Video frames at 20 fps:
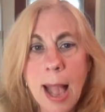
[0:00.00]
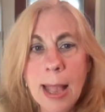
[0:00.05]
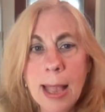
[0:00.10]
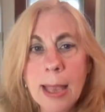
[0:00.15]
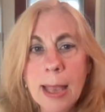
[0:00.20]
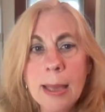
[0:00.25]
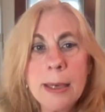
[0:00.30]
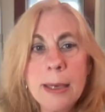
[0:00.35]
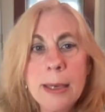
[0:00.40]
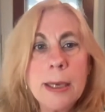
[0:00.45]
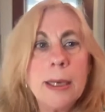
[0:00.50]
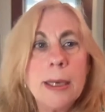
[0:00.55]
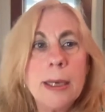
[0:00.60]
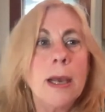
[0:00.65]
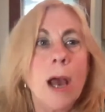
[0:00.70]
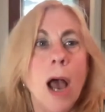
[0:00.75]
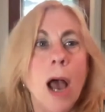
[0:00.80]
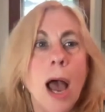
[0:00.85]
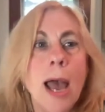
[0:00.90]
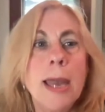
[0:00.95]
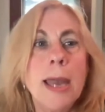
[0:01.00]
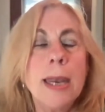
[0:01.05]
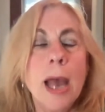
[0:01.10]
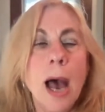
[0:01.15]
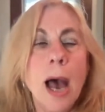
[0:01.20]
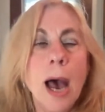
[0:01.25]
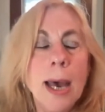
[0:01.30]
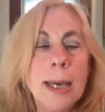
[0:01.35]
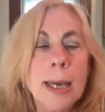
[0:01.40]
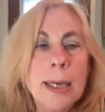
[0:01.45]
And an
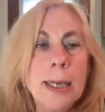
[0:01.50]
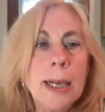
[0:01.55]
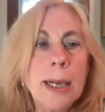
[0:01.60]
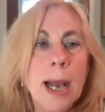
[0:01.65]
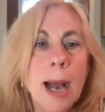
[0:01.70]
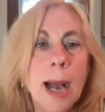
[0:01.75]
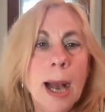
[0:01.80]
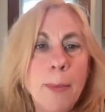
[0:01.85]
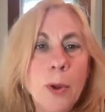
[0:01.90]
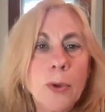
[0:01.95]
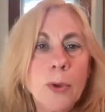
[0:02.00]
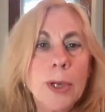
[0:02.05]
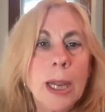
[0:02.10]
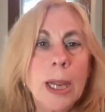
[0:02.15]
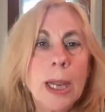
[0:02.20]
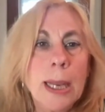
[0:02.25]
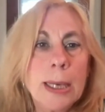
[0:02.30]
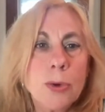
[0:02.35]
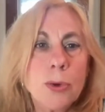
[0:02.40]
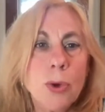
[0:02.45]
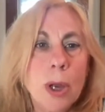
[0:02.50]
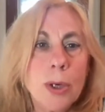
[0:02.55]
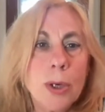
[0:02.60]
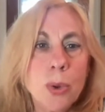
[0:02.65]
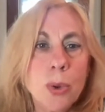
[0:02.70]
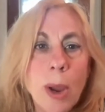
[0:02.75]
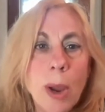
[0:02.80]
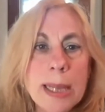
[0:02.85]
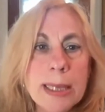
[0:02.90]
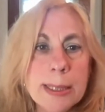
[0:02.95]
uncoupled electron
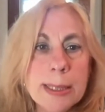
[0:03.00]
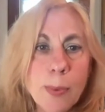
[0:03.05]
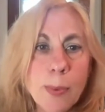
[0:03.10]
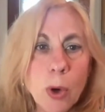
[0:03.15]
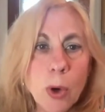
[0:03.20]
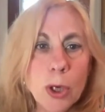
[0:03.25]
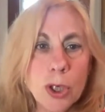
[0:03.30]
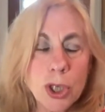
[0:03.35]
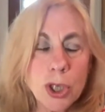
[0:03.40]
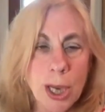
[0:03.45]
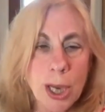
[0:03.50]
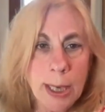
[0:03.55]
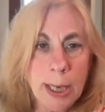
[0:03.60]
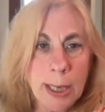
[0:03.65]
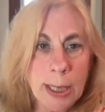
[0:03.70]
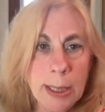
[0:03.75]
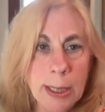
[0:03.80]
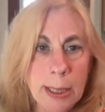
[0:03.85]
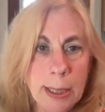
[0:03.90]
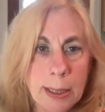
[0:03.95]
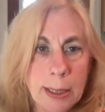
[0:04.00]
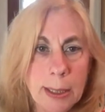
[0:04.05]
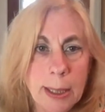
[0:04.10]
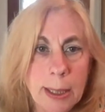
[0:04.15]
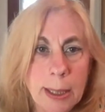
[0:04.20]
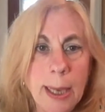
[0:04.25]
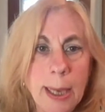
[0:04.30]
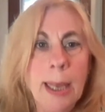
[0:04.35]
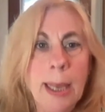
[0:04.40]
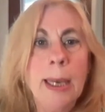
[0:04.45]
transport chain
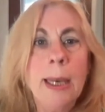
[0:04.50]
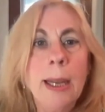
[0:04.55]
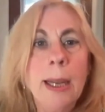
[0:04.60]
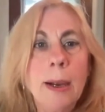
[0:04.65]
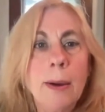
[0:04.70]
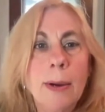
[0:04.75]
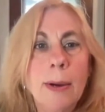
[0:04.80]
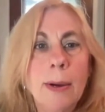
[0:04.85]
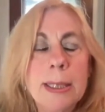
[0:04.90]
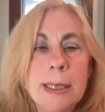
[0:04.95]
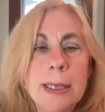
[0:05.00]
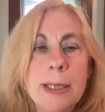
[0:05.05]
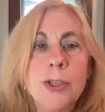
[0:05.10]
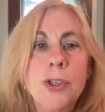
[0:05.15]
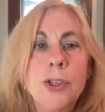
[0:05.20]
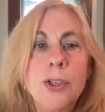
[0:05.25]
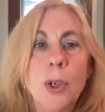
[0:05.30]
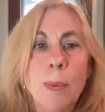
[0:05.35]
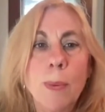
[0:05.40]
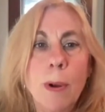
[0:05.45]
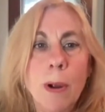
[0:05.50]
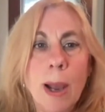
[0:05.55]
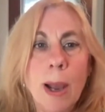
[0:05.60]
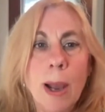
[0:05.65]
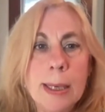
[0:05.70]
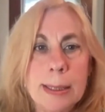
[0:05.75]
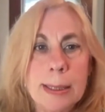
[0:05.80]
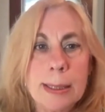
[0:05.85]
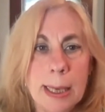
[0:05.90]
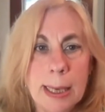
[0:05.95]
increases
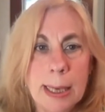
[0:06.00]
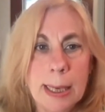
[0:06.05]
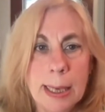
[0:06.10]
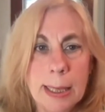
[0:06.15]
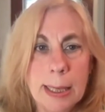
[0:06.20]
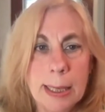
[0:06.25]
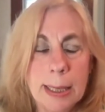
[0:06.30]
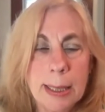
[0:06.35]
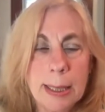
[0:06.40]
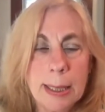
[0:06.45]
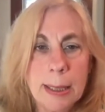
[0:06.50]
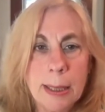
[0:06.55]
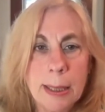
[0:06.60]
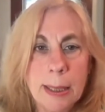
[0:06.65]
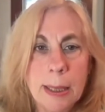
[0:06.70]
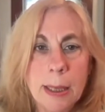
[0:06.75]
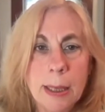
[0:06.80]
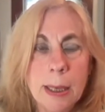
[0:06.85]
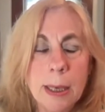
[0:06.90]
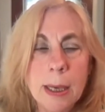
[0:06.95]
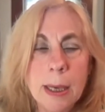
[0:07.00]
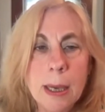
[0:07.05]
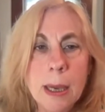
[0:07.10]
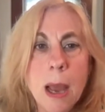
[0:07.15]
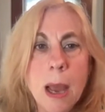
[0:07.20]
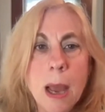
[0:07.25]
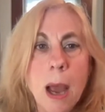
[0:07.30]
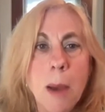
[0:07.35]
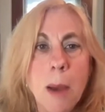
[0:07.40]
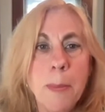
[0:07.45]
superoxide.
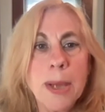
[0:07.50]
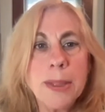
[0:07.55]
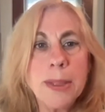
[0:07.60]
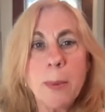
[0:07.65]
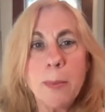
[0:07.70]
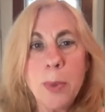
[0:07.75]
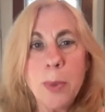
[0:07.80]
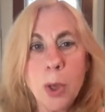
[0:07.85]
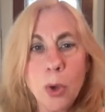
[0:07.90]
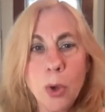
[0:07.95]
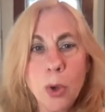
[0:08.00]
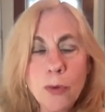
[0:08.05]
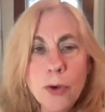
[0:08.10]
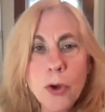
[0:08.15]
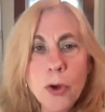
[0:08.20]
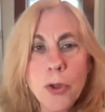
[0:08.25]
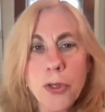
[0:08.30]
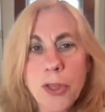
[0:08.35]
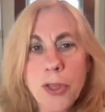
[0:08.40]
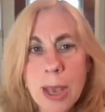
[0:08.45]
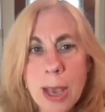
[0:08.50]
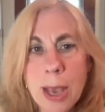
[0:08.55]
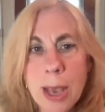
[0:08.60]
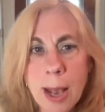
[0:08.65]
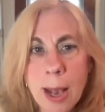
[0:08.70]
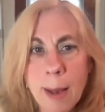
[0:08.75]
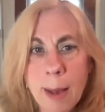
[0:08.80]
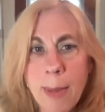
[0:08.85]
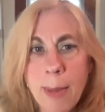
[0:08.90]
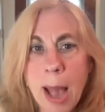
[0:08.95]
But the beautiful
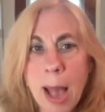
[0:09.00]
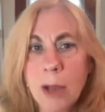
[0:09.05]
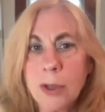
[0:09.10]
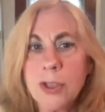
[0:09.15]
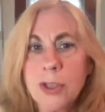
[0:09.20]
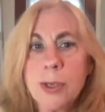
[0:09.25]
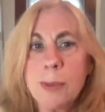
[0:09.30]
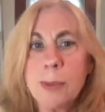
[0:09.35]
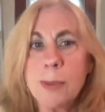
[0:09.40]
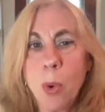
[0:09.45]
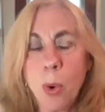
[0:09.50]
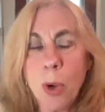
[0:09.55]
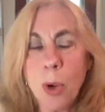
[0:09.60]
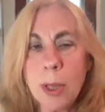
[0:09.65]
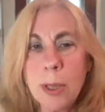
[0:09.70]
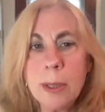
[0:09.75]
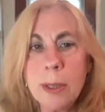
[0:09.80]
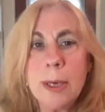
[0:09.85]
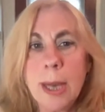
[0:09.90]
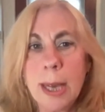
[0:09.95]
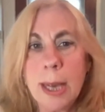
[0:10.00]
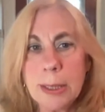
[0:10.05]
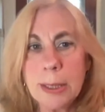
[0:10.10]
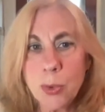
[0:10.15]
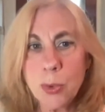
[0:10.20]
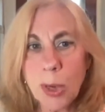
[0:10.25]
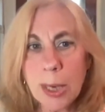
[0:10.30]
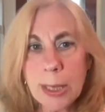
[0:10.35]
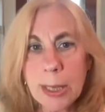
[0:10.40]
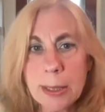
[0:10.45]
thing about supporting the
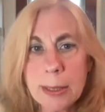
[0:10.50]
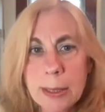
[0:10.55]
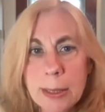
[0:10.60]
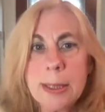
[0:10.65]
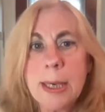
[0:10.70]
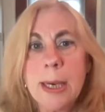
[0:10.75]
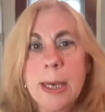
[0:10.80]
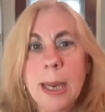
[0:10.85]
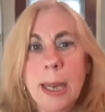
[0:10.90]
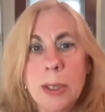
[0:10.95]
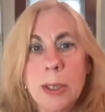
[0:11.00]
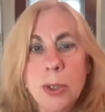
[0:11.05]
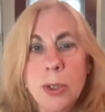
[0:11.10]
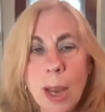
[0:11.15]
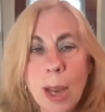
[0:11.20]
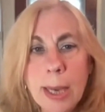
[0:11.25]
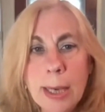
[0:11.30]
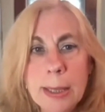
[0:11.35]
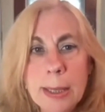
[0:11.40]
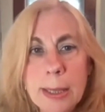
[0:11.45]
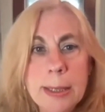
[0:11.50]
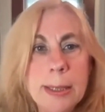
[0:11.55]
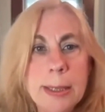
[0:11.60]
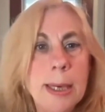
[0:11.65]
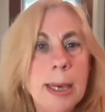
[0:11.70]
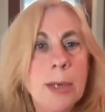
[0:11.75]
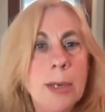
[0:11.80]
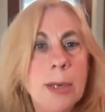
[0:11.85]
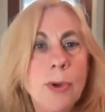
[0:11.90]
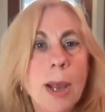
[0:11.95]
nitrate to nitrite
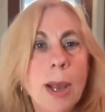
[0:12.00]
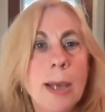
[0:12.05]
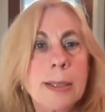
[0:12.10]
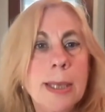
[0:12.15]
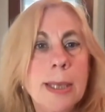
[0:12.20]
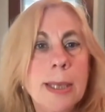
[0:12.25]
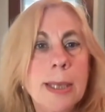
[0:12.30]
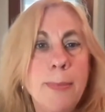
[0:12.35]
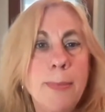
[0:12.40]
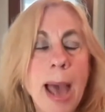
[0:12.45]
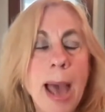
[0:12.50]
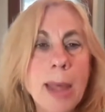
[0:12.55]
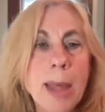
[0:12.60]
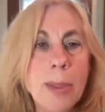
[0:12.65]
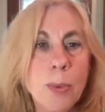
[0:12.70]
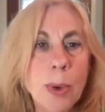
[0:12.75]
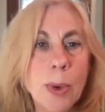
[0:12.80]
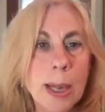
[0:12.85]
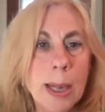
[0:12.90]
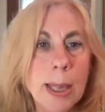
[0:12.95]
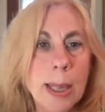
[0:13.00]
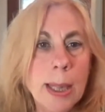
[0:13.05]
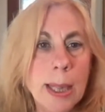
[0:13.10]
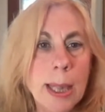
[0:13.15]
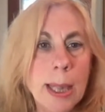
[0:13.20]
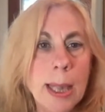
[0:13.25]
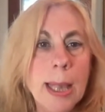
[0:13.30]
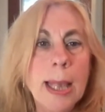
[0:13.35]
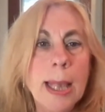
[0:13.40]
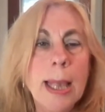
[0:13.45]
to nitric oxide pathway
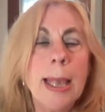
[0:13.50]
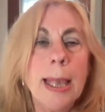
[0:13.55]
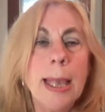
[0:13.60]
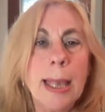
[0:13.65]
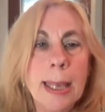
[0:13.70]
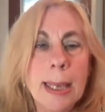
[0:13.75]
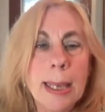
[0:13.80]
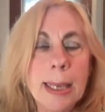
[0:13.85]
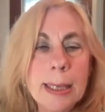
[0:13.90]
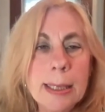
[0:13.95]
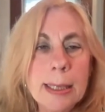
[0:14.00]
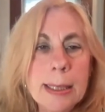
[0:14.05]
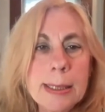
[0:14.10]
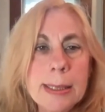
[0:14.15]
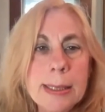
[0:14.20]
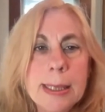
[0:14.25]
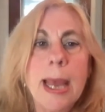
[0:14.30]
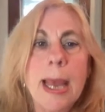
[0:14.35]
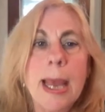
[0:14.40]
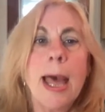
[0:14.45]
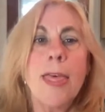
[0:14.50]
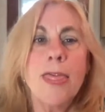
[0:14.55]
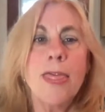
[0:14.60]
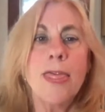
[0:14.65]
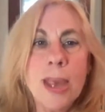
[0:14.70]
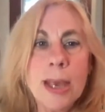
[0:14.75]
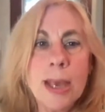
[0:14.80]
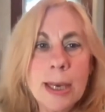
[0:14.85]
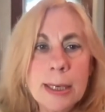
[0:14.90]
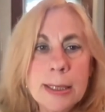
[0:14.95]
is
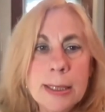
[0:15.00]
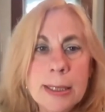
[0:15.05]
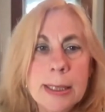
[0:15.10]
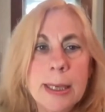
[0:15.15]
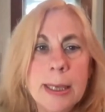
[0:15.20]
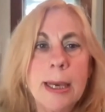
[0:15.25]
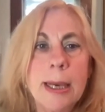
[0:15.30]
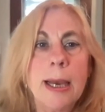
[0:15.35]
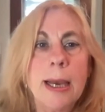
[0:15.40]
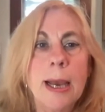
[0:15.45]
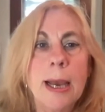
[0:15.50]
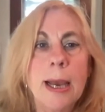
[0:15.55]
this